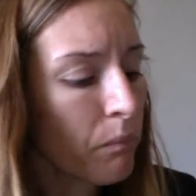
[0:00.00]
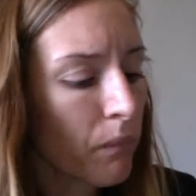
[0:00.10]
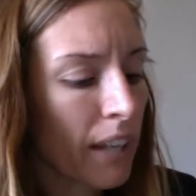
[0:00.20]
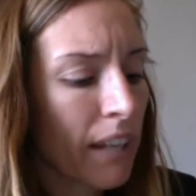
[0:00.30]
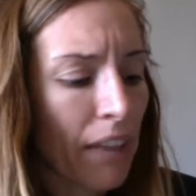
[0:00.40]

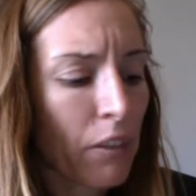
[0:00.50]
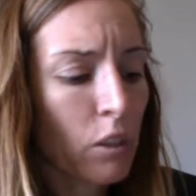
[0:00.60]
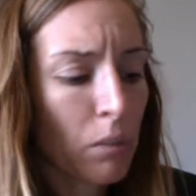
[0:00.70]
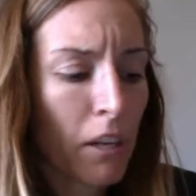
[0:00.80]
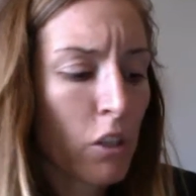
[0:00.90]
yeah,
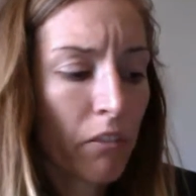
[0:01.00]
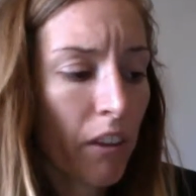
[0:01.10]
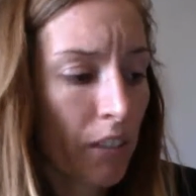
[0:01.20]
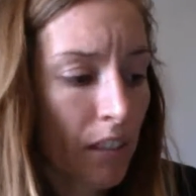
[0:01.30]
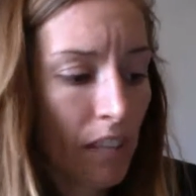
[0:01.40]
those are my two
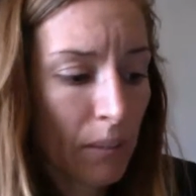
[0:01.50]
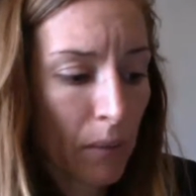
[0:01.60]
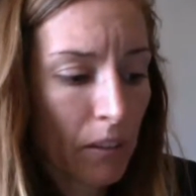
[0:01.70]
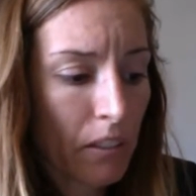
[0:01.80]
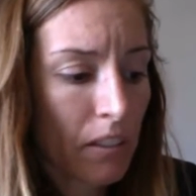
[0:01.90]
favorite things
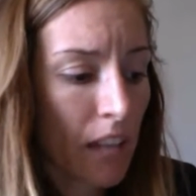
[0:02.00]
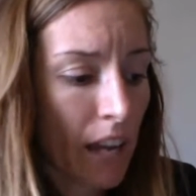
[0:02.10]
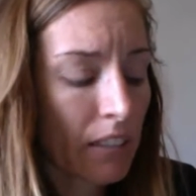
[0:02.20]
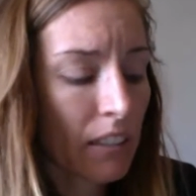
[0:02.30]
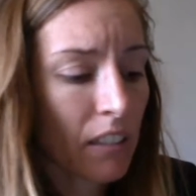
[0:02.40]
about this
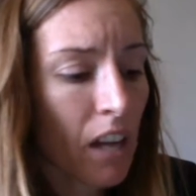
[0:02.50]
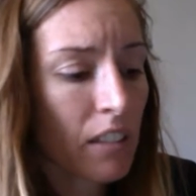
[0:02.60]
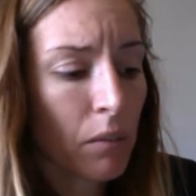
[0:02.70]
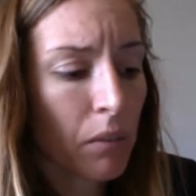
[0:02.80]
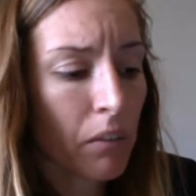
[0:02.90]
text, this
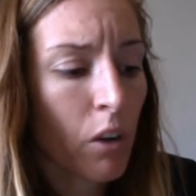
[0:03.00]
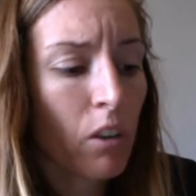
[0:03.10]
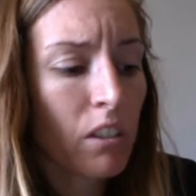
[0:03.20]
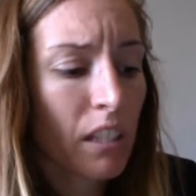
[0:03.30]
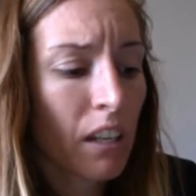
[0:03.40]
concept of
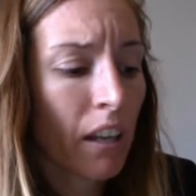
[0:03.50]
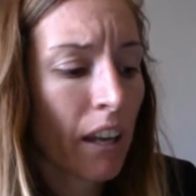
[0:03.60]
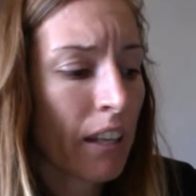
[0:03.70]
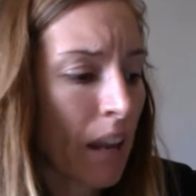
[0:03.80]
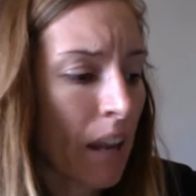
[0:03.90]
noticing
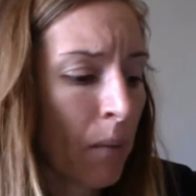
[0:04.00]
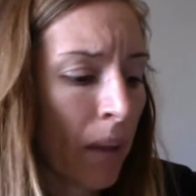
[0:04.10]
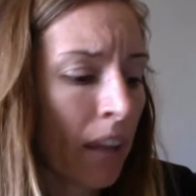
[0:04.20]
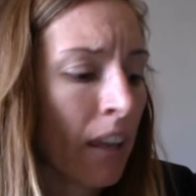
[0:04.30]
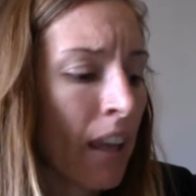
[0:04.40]
and naming,